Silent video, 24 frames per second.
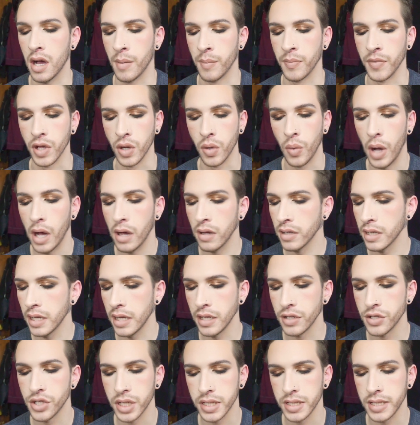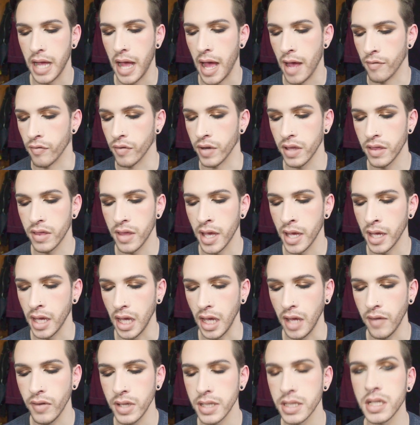The quality, just everything,
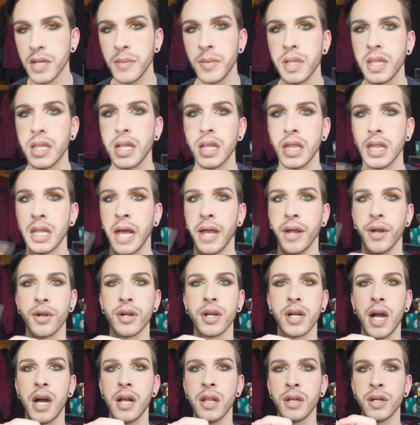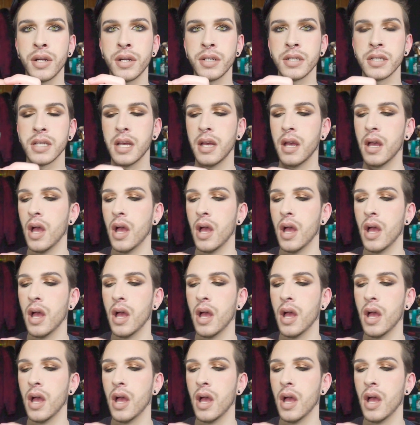even some of the lighter colors.